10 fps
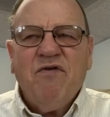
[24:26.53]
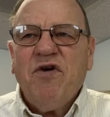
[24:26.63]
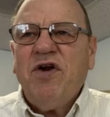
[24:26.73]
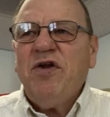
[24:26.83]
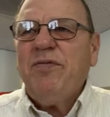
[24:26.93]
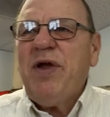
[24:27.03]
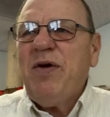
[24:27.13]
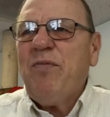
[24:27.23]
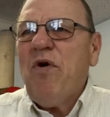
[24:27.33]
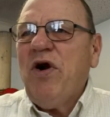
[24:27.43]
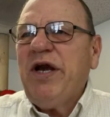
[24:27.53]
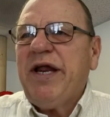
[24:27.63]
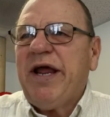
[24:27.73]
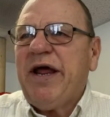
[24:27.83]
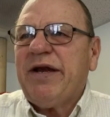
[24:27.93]
For you've been born
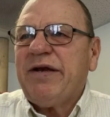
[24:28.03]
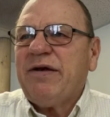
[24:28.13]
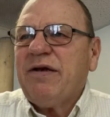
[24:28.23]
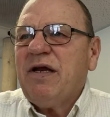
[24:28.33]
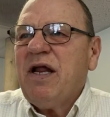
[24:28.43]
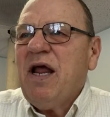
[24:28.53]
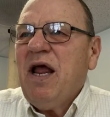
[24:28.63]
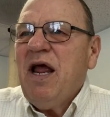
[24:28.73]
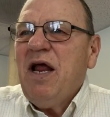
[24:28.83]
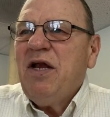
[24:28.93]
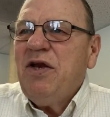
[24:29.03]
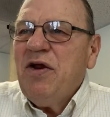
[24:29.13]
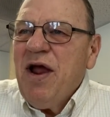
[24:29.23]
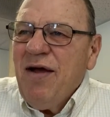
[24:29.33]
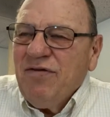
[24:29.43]
again.
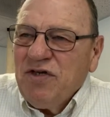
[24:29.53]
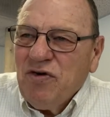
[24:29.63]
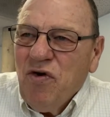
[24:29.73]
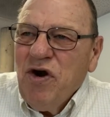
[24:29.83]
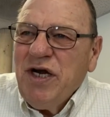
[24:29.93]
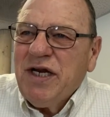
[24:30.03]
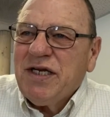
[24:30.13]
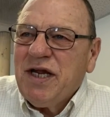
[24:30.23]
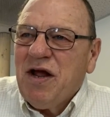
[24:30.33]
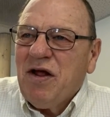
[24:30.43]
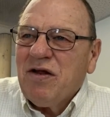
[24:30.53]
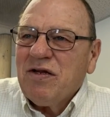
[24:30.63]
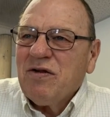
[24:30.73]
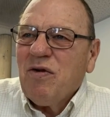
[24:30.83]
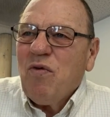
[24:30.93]
Do you have a story to
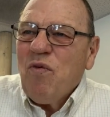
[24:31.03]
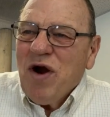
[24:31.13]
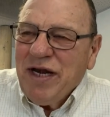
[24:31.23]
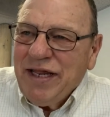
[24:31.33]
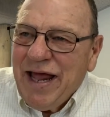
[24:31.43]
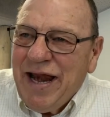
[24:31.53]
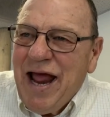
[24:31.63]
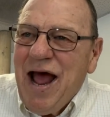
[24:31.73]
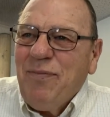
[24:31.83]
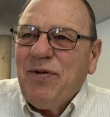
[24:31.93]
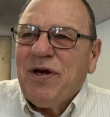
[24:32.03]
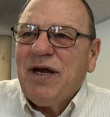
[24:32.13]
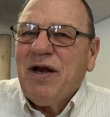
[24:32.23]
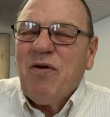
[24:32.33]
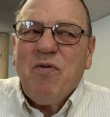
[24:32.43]
tell? When did that
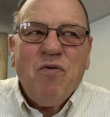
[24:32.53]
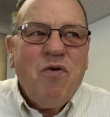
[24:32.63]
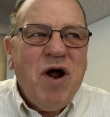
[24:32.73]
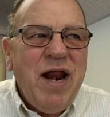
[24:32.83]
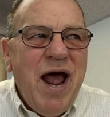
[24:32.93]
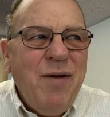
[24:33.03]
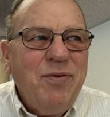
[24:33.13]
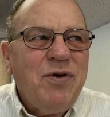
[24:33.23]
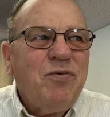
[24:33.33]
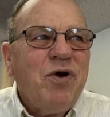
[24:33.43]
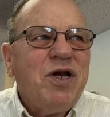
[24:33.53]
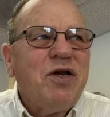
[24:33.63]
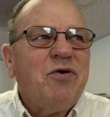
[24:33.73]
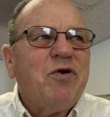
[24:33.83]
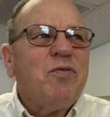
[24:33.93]
happen? What happened
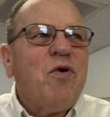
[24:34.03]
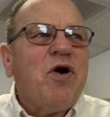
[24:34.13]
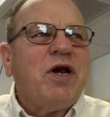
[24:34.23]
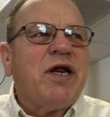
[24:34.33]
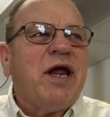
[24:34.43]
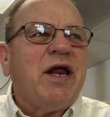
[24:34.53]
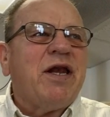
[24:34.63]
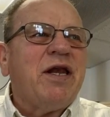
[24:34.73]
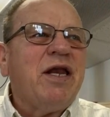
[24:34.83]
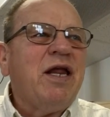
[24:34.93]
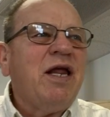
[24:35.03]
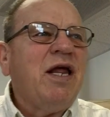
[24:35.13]
when you were born again?